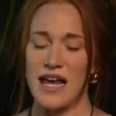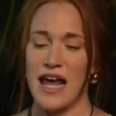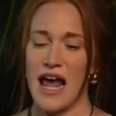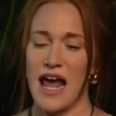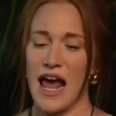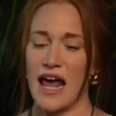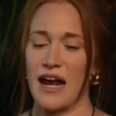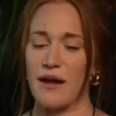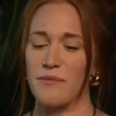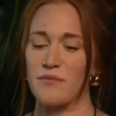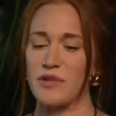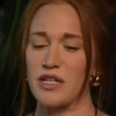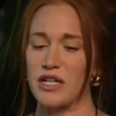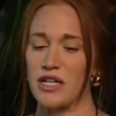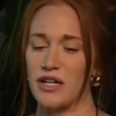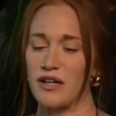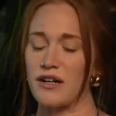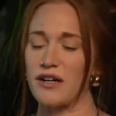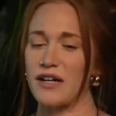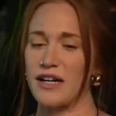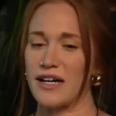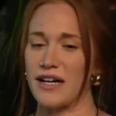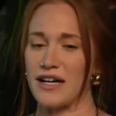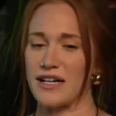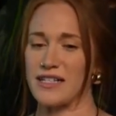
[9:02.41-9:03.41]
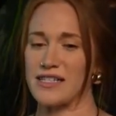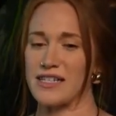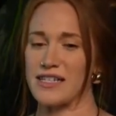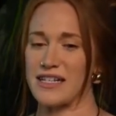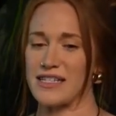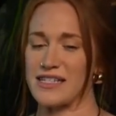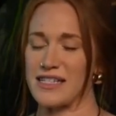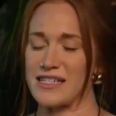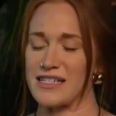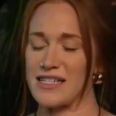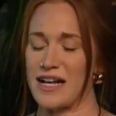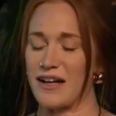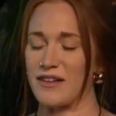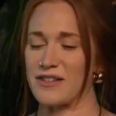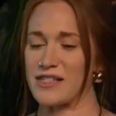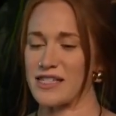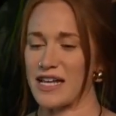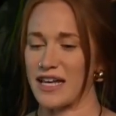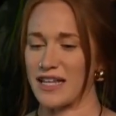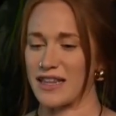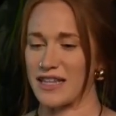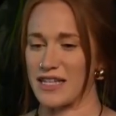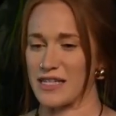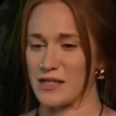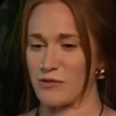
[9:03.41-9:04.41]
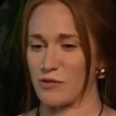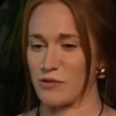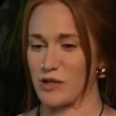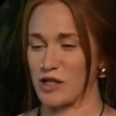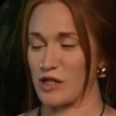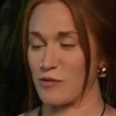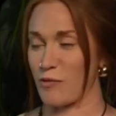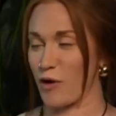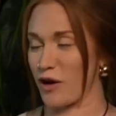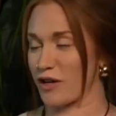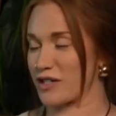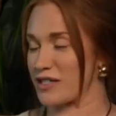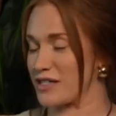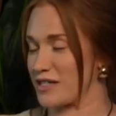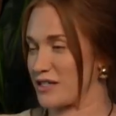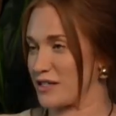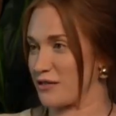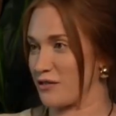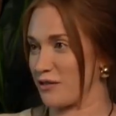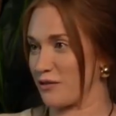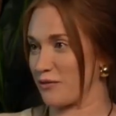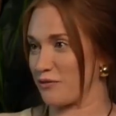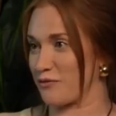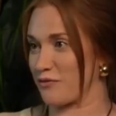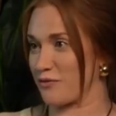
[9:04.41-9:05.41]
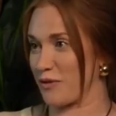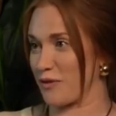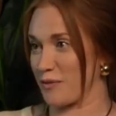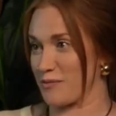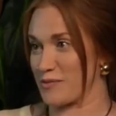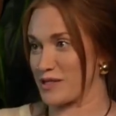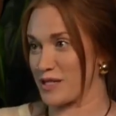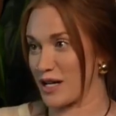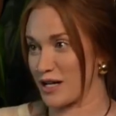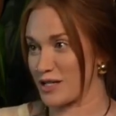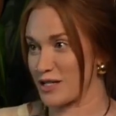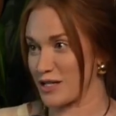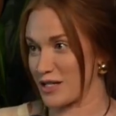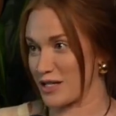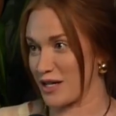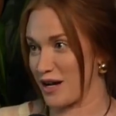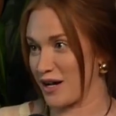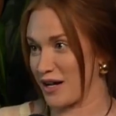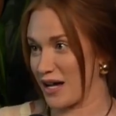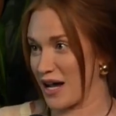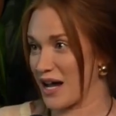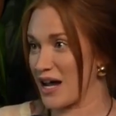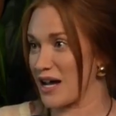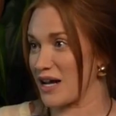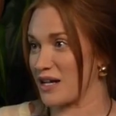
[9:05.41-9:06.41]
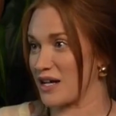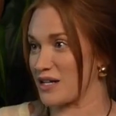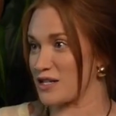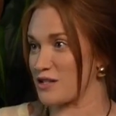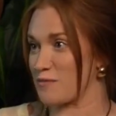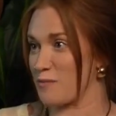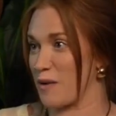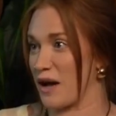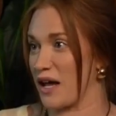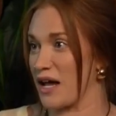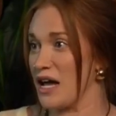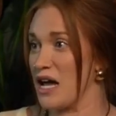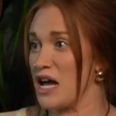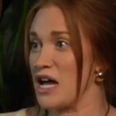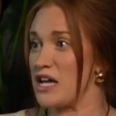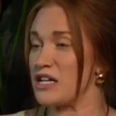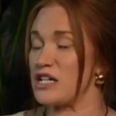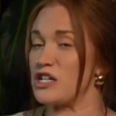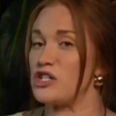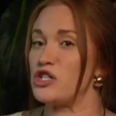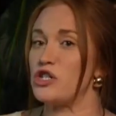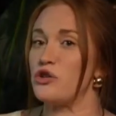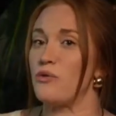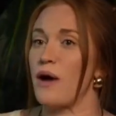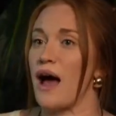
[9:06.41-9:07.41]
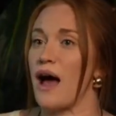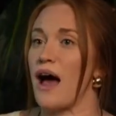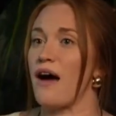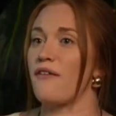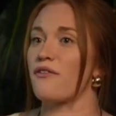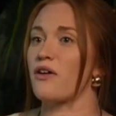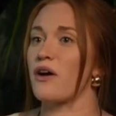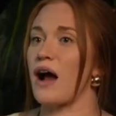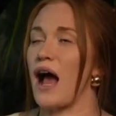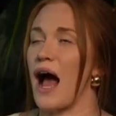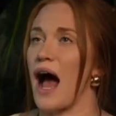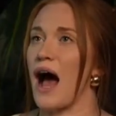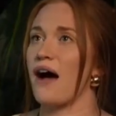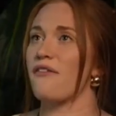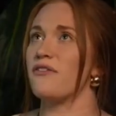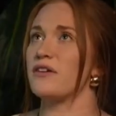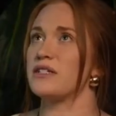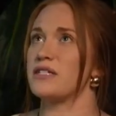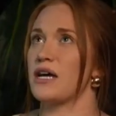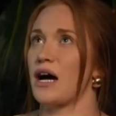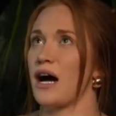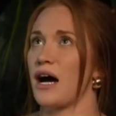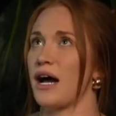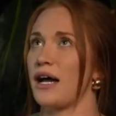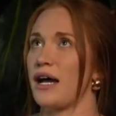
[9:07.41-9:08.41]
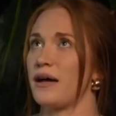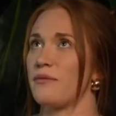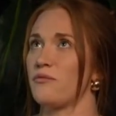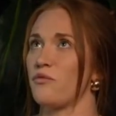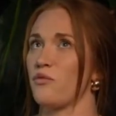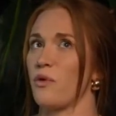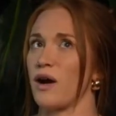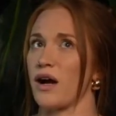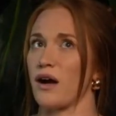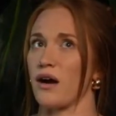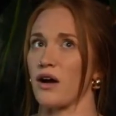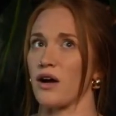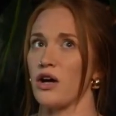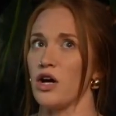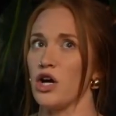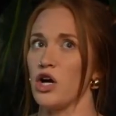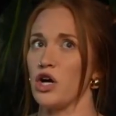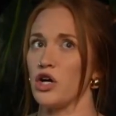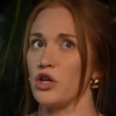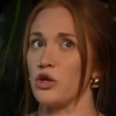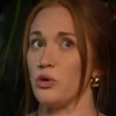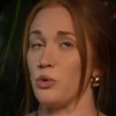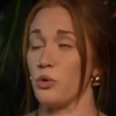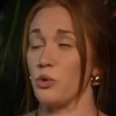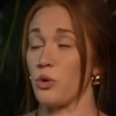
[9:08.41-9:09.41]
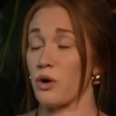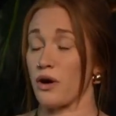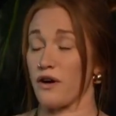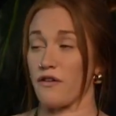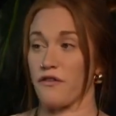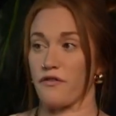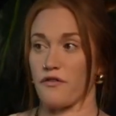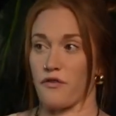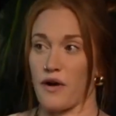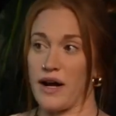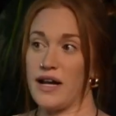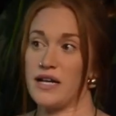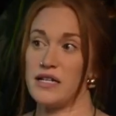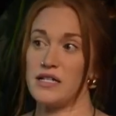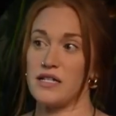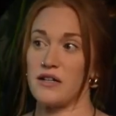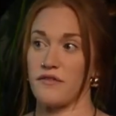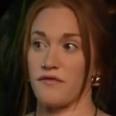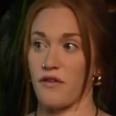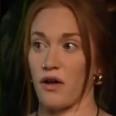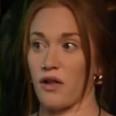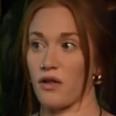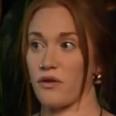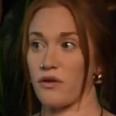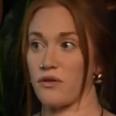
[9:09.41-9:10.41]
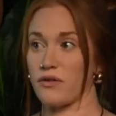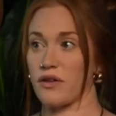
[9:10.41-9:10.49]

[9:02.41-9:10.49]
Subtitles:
And I'm curious, because it sounds like this was sparked in you from such a young age, but did you ever have a time where you were afraid to follow